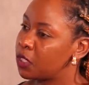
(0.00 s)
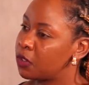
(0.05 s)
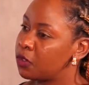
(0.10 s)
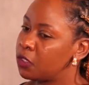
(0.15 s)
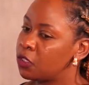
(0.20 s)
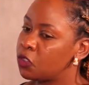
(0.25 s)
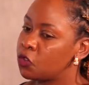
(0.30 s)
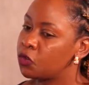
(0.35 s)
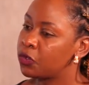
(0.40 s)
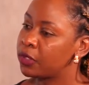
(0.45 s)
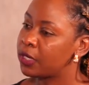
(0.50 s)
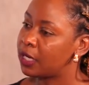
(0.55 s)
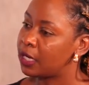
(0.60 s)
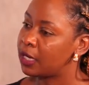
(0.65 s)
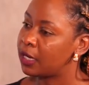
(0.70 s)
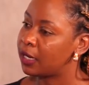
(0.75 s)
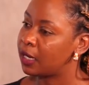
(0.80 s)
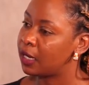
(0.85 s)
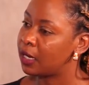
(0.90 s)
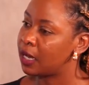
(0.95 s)
You need to
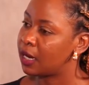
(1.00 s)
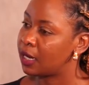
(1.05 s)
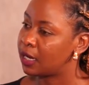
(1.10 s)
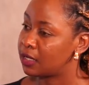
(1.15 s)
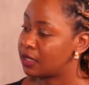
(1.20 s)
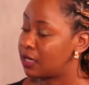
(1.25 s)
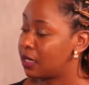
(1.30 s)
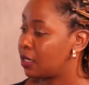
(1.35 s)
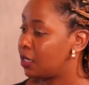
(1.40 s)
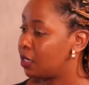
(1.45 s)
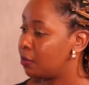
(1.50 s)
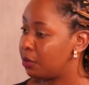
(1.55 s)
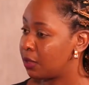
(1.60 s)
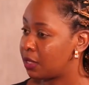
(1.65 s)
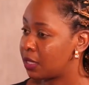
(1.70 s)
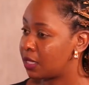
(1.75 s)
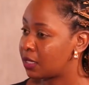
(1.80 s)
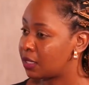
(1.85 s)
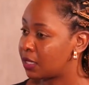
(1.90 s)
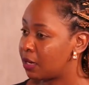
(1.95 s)
really, really understand deeply
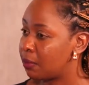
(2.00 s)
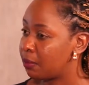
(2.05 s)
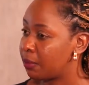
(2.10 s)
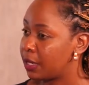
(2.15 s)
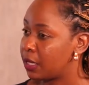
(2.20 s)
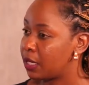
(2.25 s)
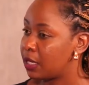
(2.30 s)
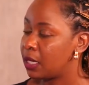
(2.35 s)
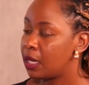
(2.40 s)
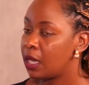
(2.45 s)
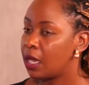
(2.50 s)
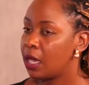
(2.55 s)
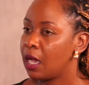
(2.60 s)
that company,